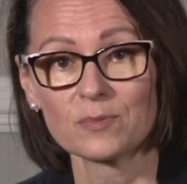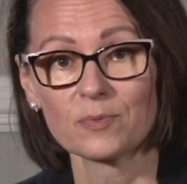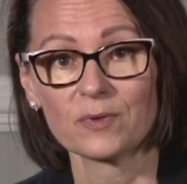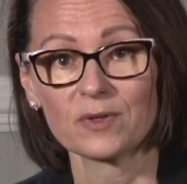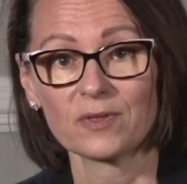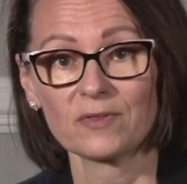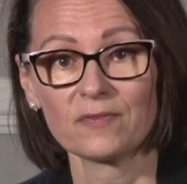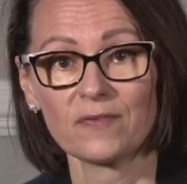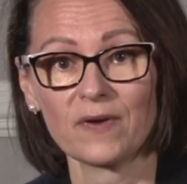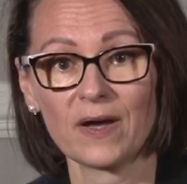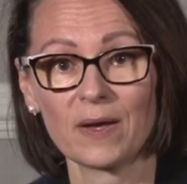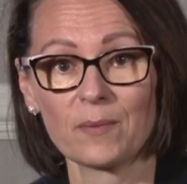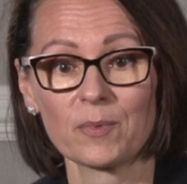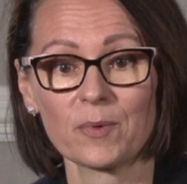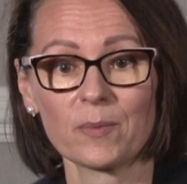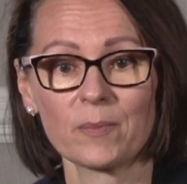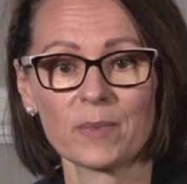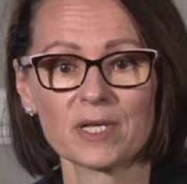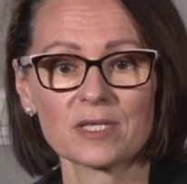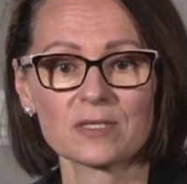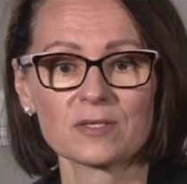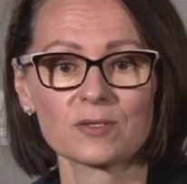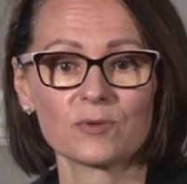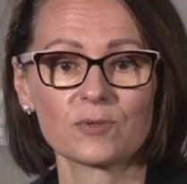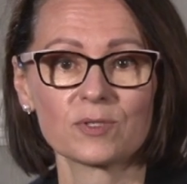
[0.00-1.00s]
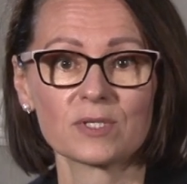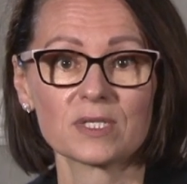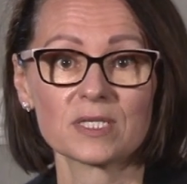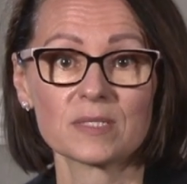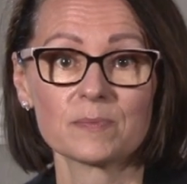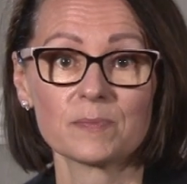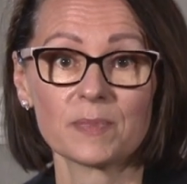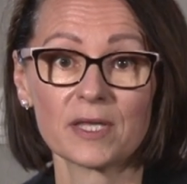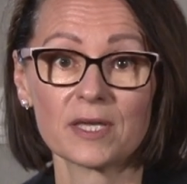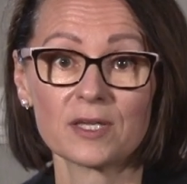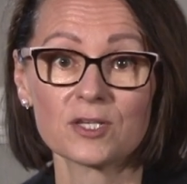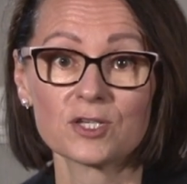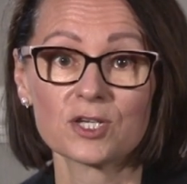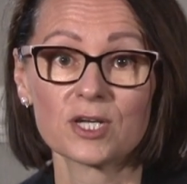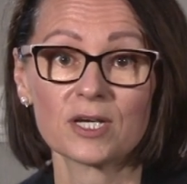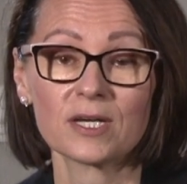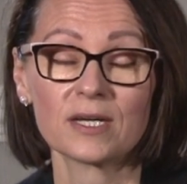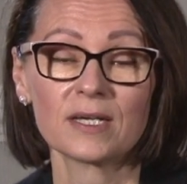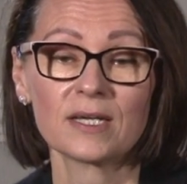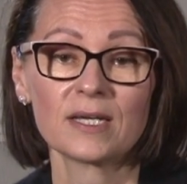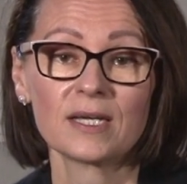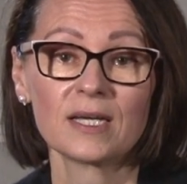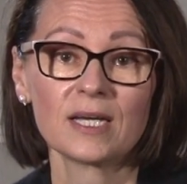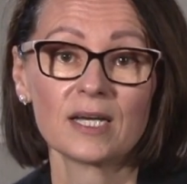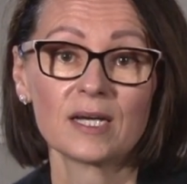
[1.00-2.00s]
with fibromuscular dysplasia,
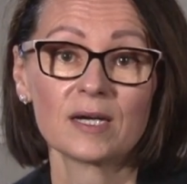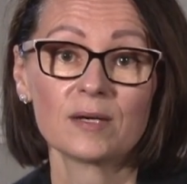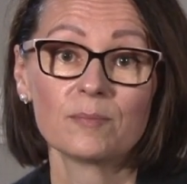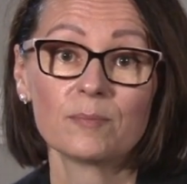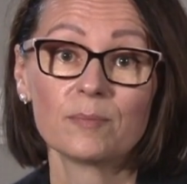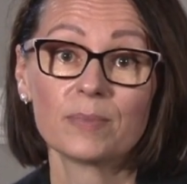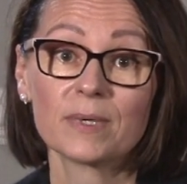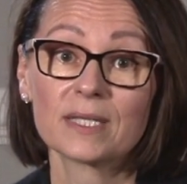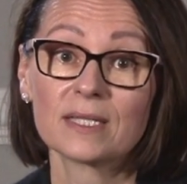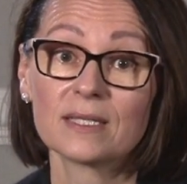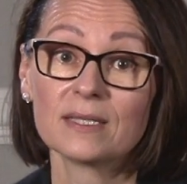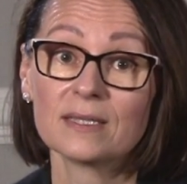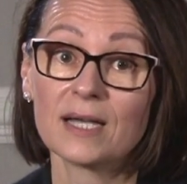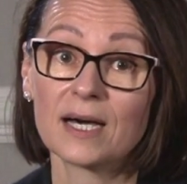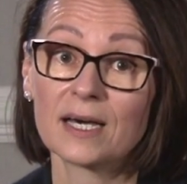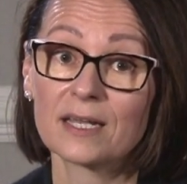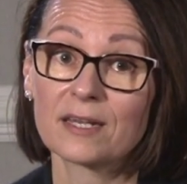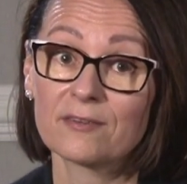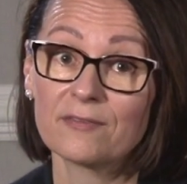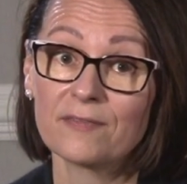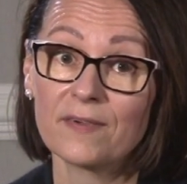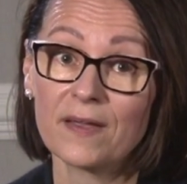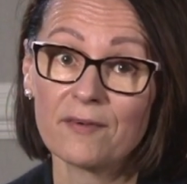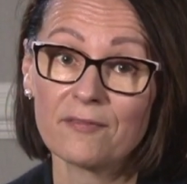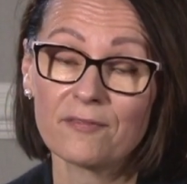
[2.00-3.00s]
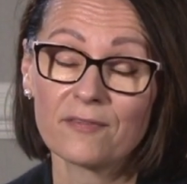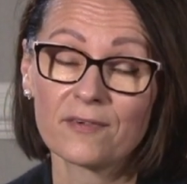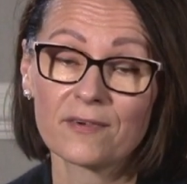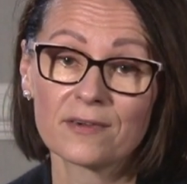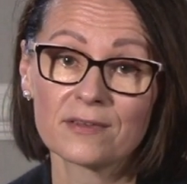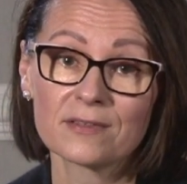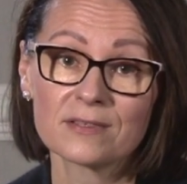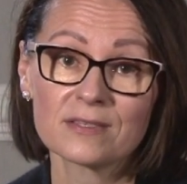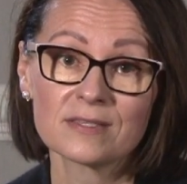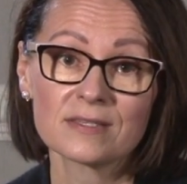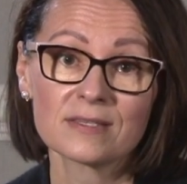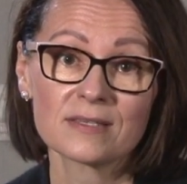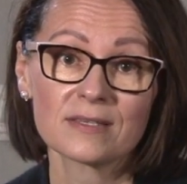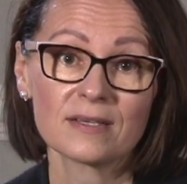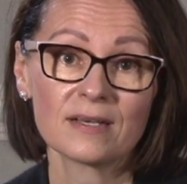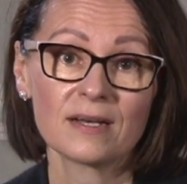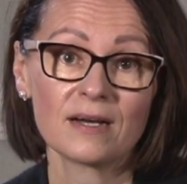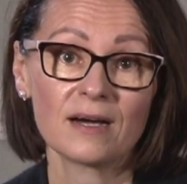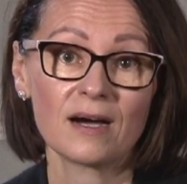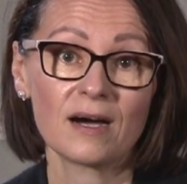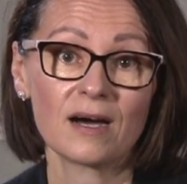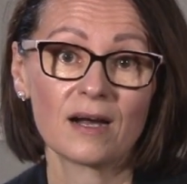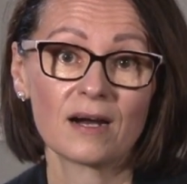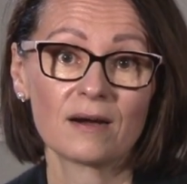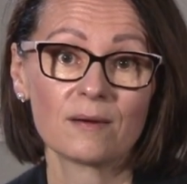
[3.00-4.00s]
but a lot of efforts
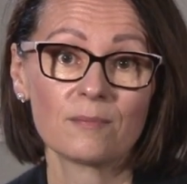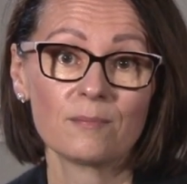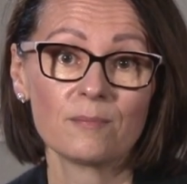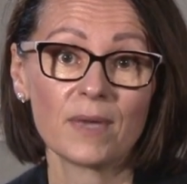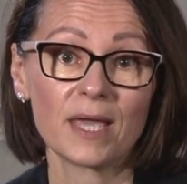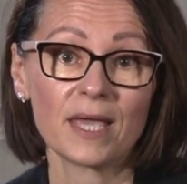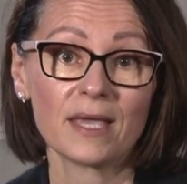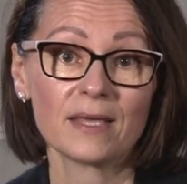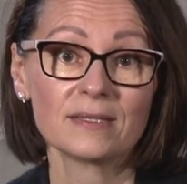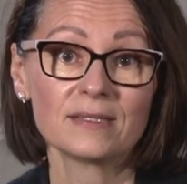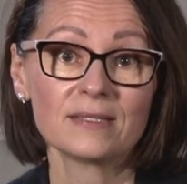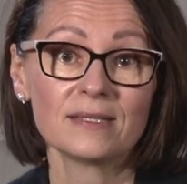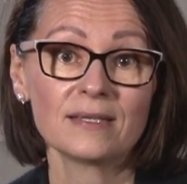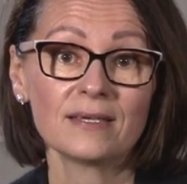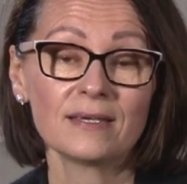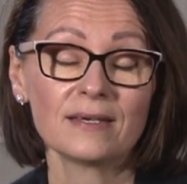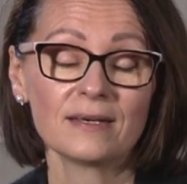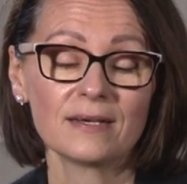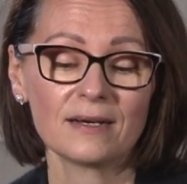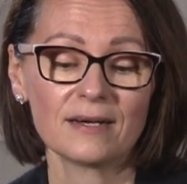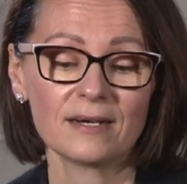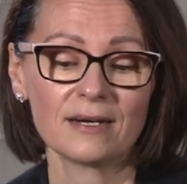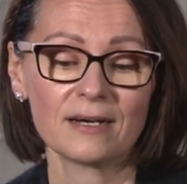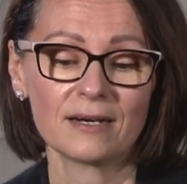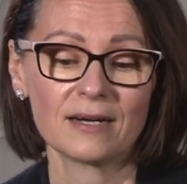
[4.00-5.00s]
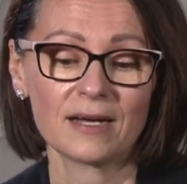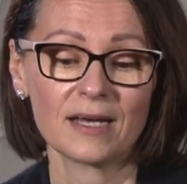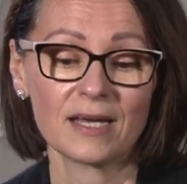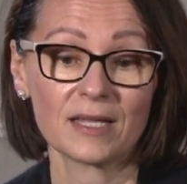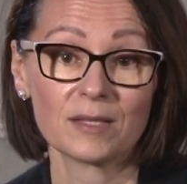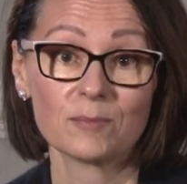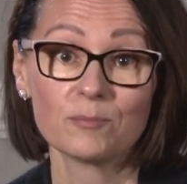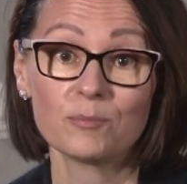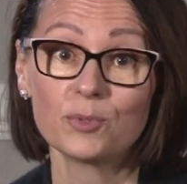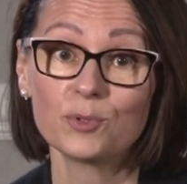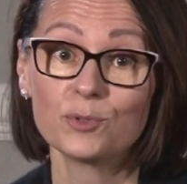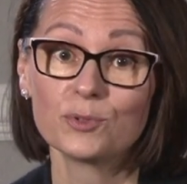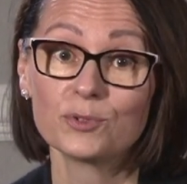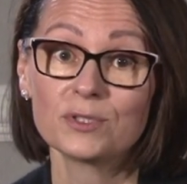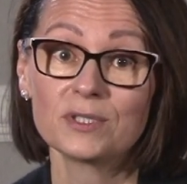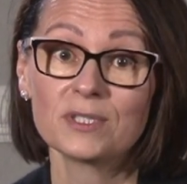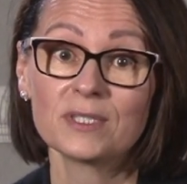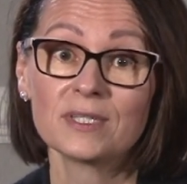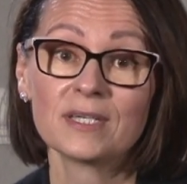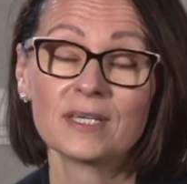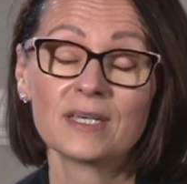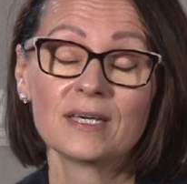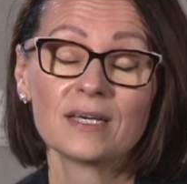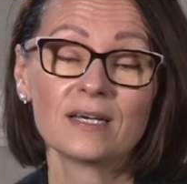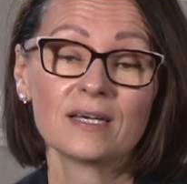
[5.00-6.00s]
are made and put
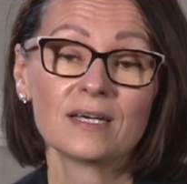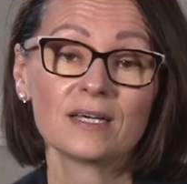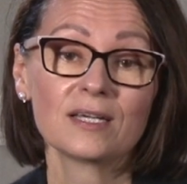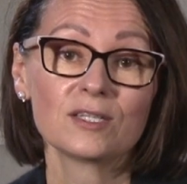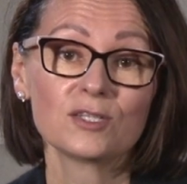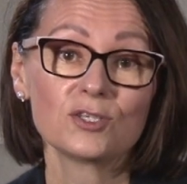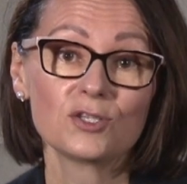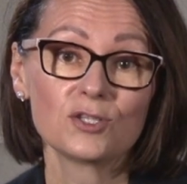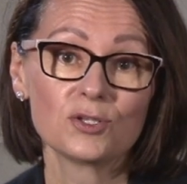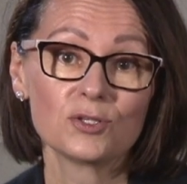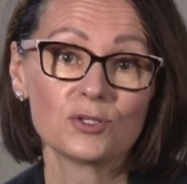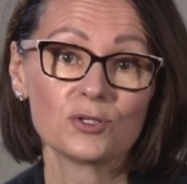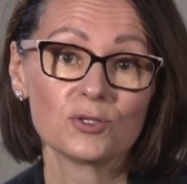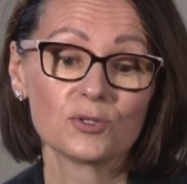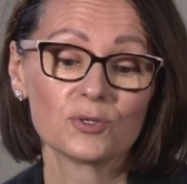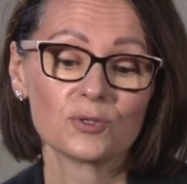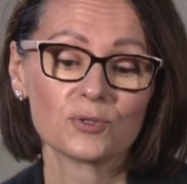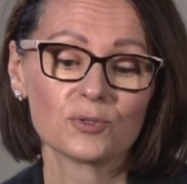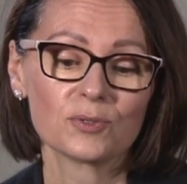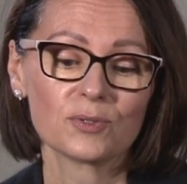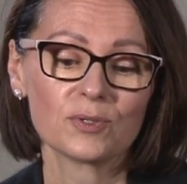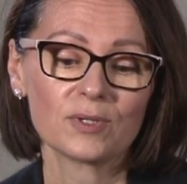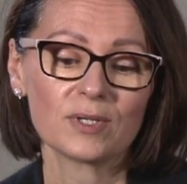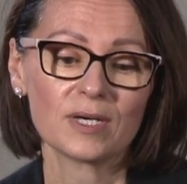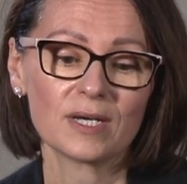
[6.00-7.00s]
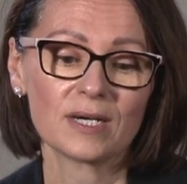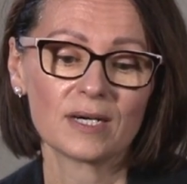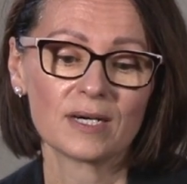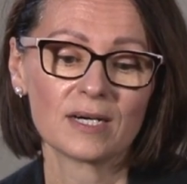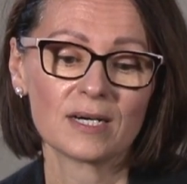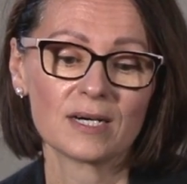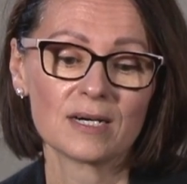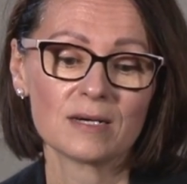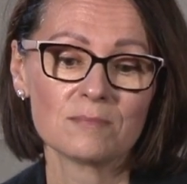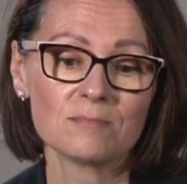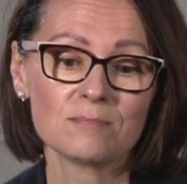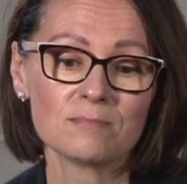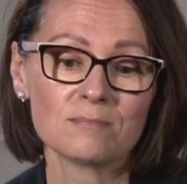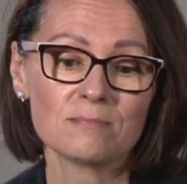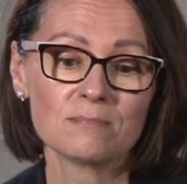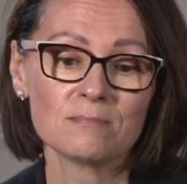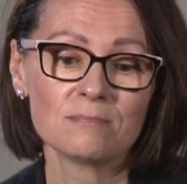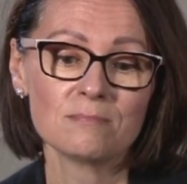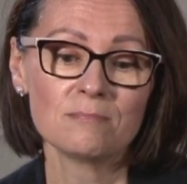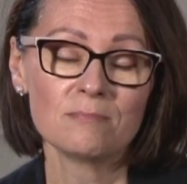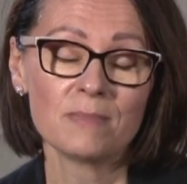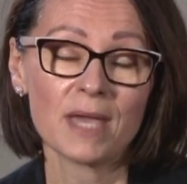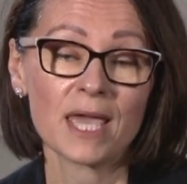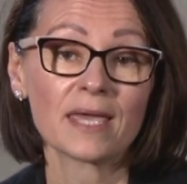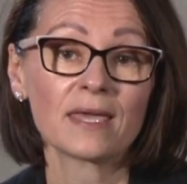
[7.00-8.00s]
to
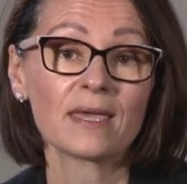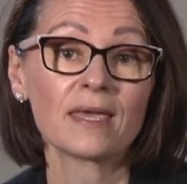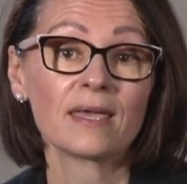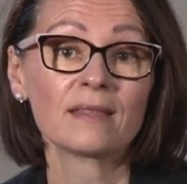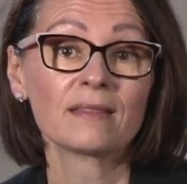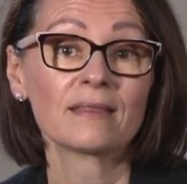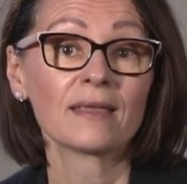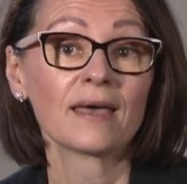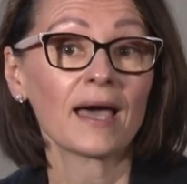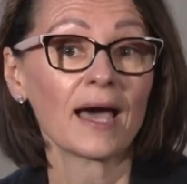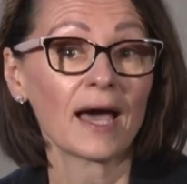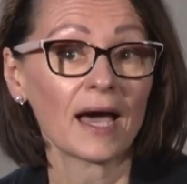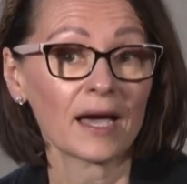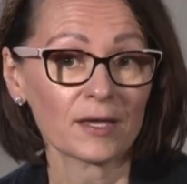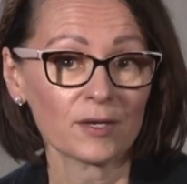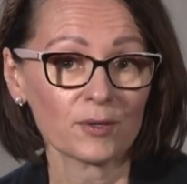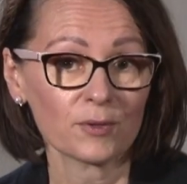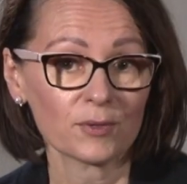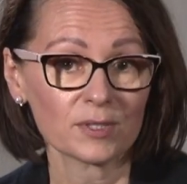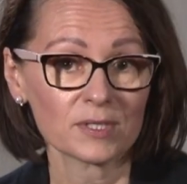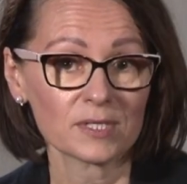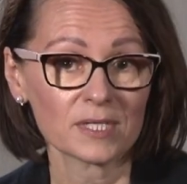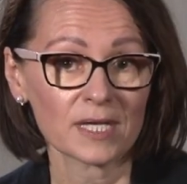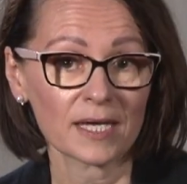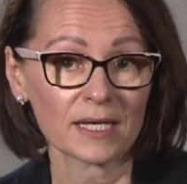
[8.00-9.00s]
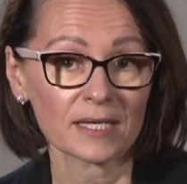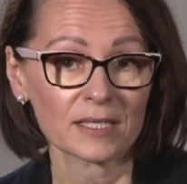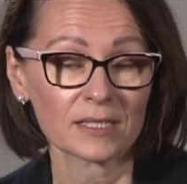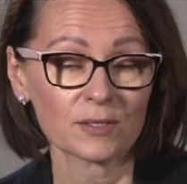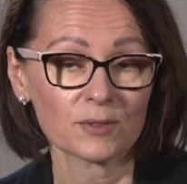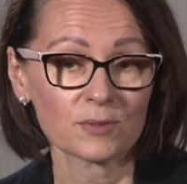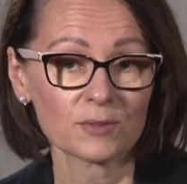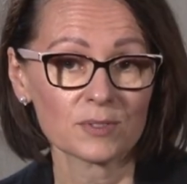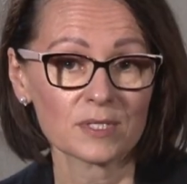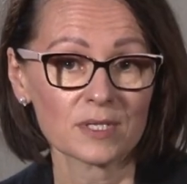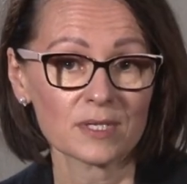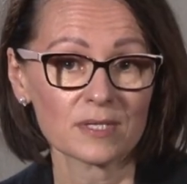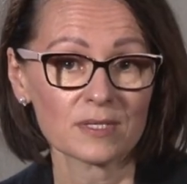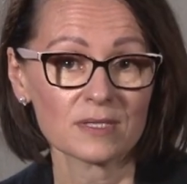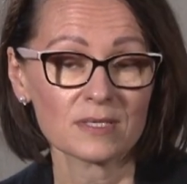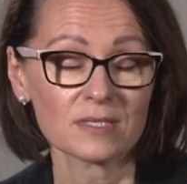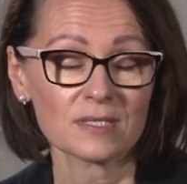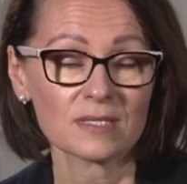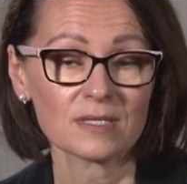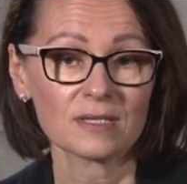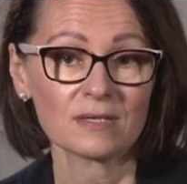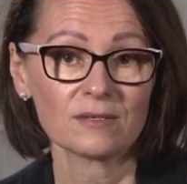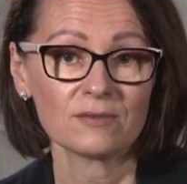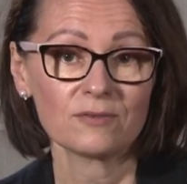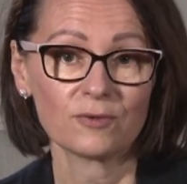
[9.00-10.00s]
making the accurate diagnosis
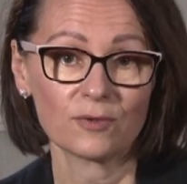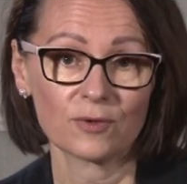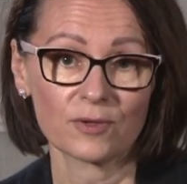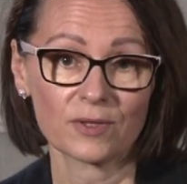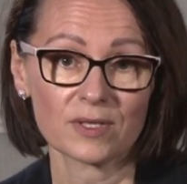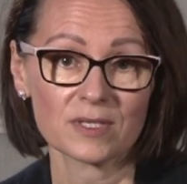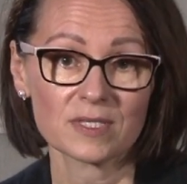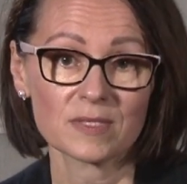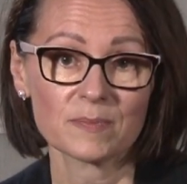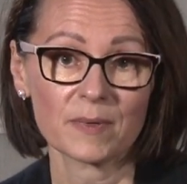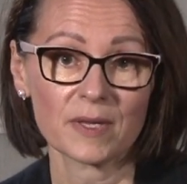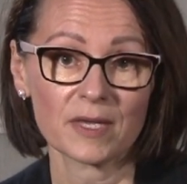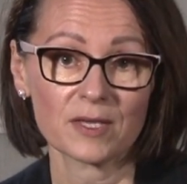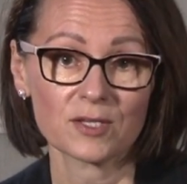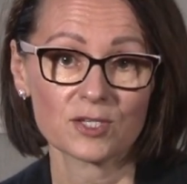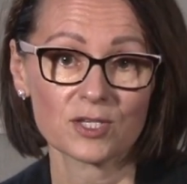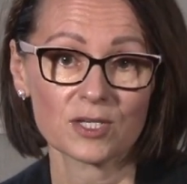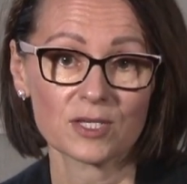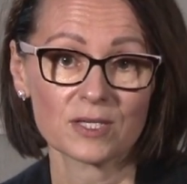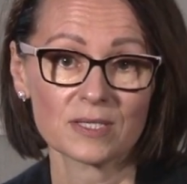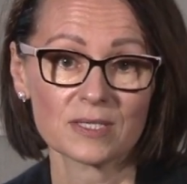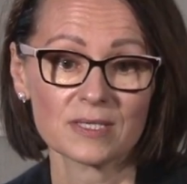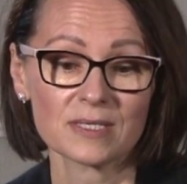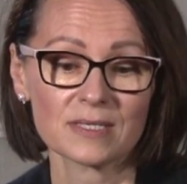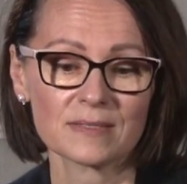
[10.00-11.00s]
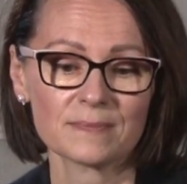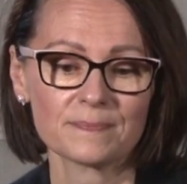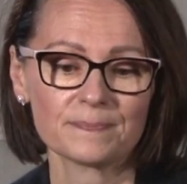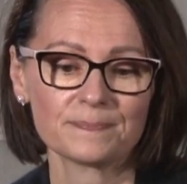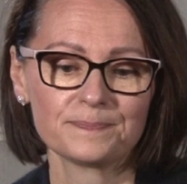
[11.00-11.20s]
for these patients.